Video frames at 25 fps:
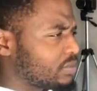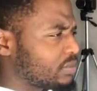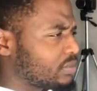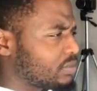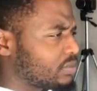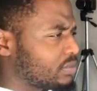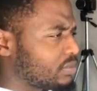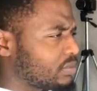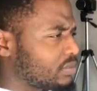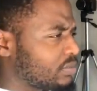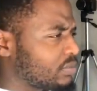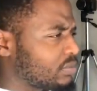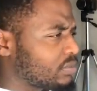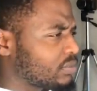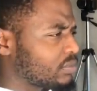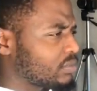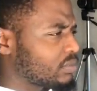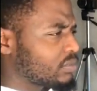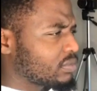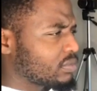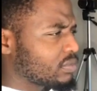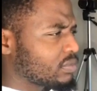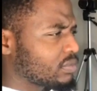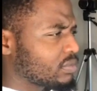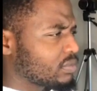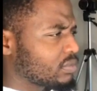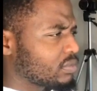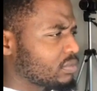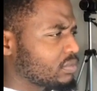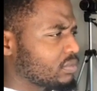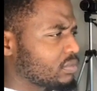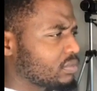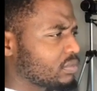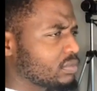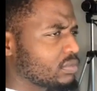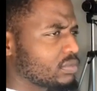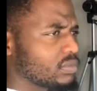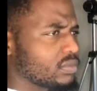
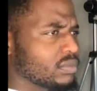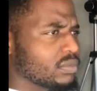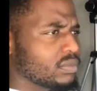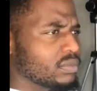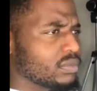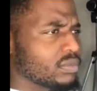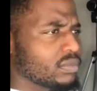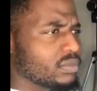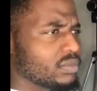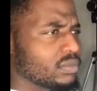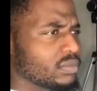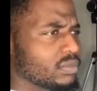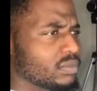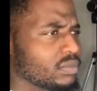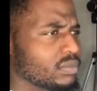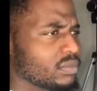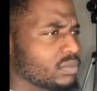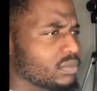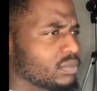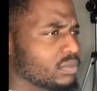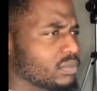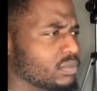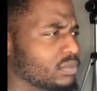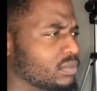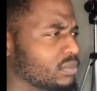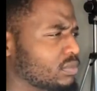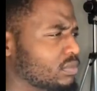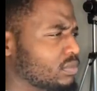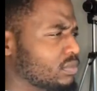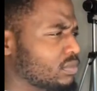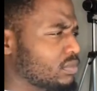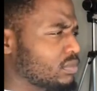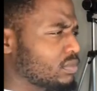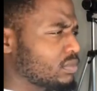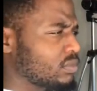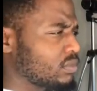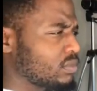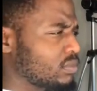
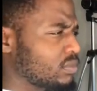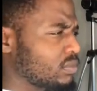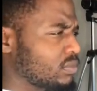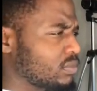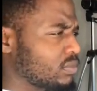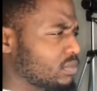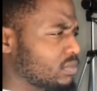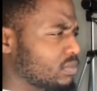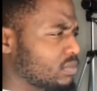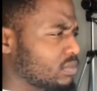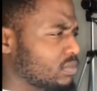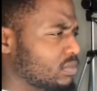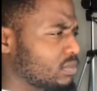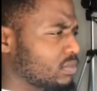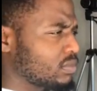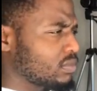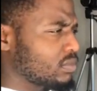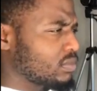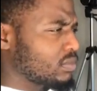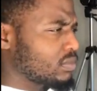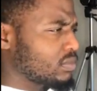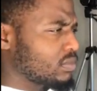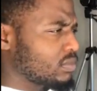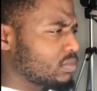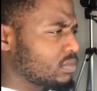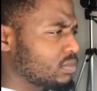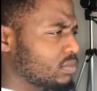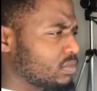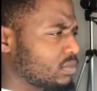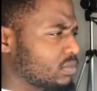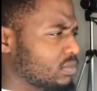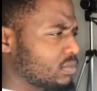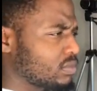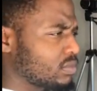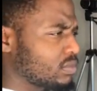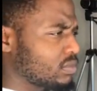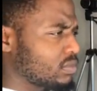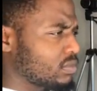
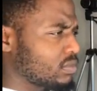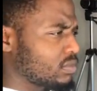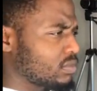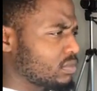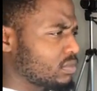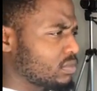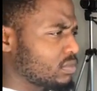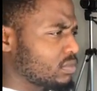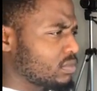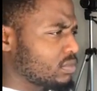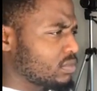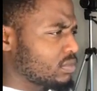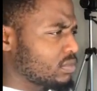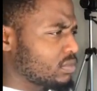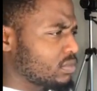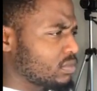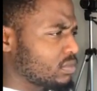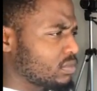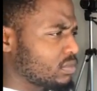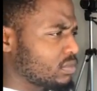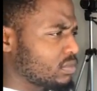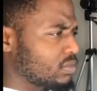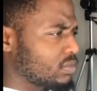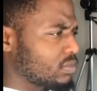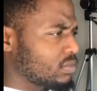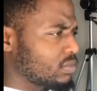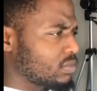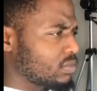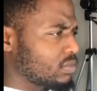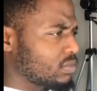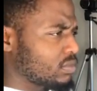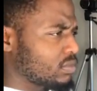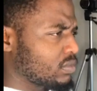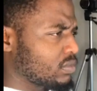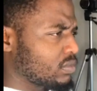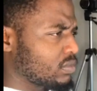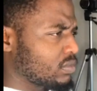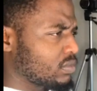
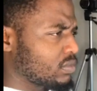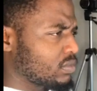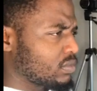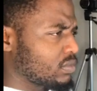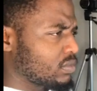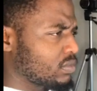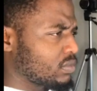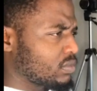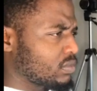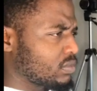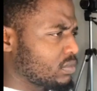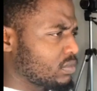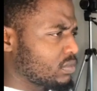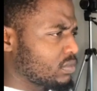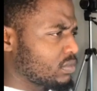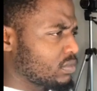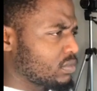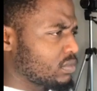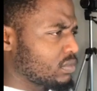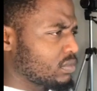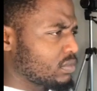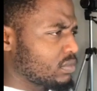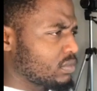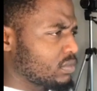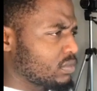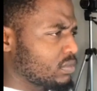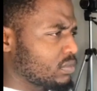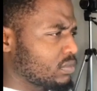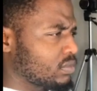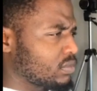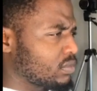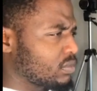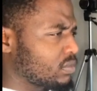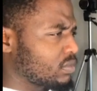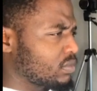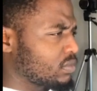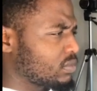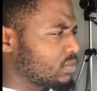
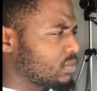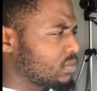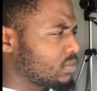(no one is talking)